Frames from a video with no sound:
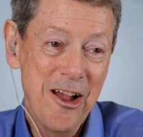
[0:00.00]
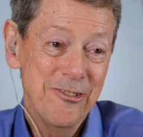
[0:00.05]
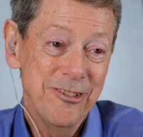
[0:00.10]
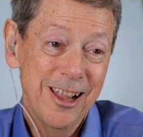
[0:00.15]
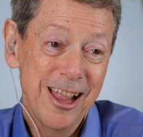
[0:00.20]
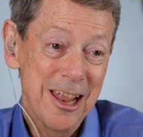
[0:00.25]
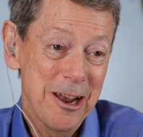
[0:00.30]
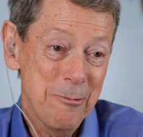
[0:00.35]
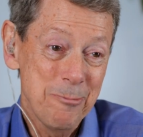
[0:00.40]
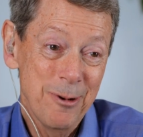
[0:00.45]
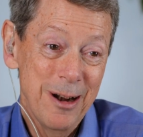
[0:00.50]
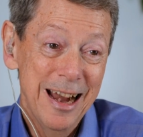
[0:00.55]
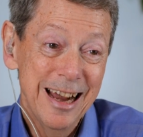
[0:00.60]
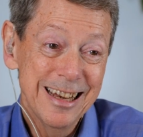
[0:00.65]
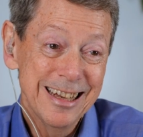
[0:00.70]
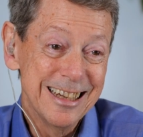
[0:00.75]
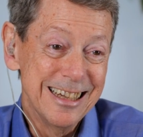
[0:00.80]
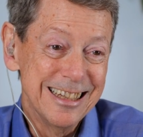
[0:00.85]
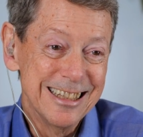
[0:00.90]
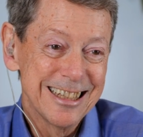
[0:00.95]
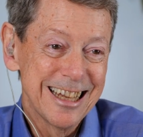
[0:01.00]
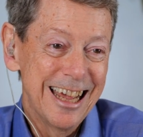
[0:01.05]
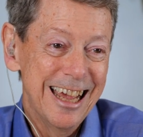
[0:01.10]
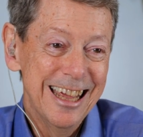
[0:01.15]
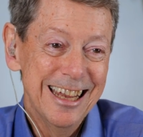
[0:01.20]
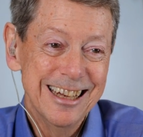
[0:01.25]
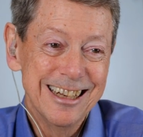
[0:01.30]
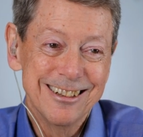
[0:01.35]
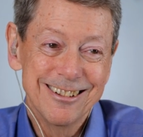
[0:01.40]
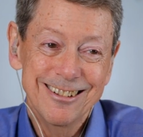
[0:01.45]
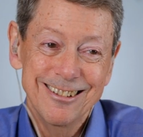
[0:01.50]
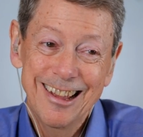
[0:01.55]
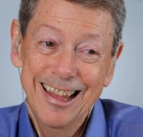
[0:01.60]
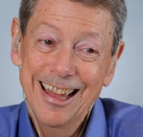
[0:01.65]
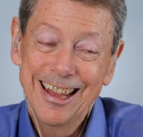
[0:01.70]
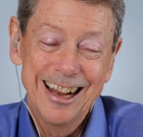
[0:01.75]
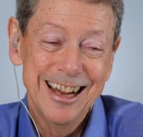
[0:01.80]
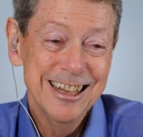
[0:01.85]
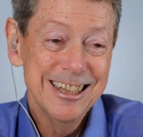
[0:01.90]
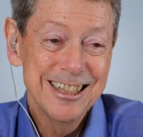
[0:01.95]
I have a lot of practice, and
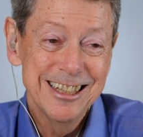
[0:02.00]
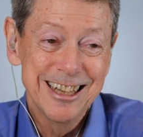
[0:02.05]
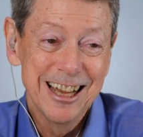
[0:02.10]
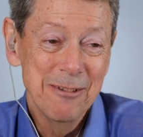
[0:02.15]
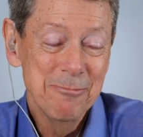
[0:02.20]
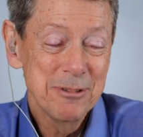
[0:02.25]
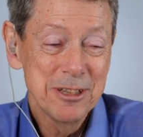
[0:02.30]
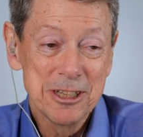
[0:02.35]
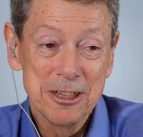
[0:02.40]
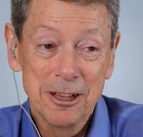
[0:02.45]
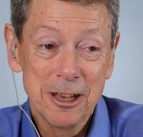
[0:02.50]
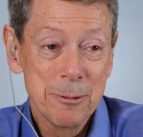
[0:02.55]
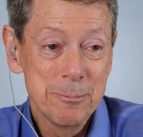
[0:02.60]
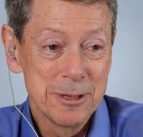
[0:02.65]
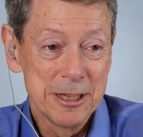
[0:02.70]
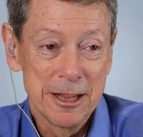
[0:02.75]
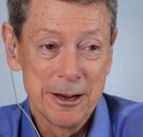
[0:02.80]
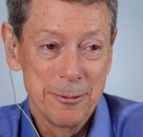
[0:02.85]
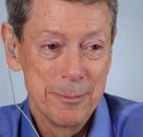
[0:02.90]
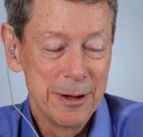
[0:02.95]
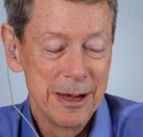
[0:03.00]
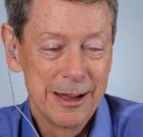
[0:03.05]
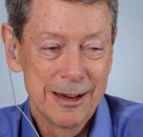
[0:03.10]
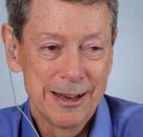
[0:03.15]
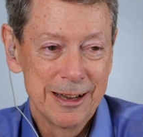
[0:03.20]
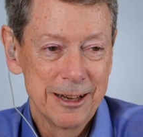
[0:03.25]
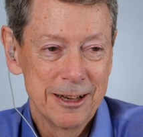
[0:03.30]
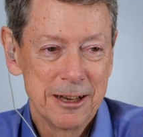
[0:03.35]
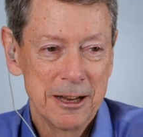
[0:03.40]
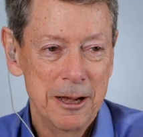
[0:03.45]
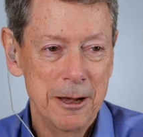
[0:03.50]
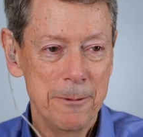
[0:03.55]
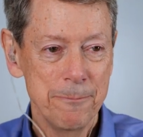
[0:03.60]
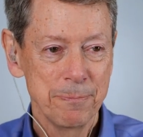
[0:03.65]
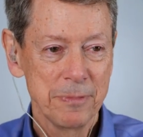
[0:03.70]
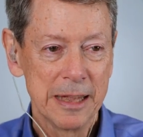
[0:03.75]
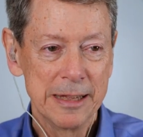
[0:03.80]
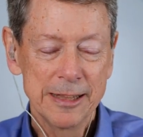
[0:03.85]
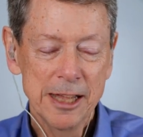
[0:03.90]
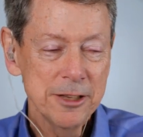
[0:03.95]
man, I, I'm still upset about it,
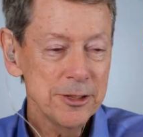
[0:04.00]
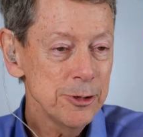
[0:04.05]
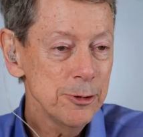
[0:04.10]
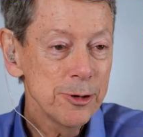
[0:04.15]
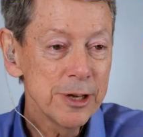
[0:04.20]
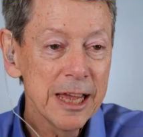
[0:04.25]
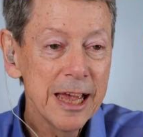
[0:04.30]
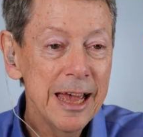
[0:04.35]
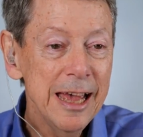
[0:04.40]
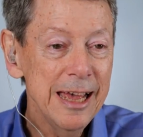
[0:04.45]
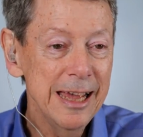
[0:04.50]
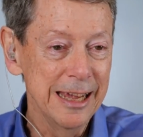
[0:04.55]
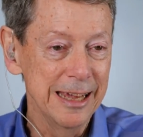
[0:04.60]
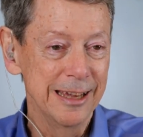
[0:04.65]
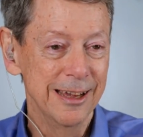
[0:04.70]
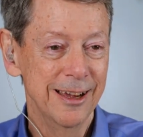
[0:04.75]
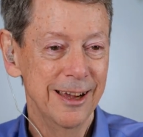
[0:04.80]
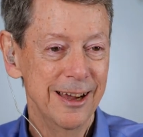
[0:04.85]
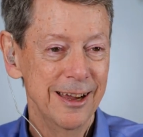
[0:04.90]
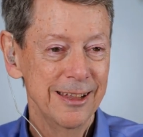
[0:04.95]
and that's okay.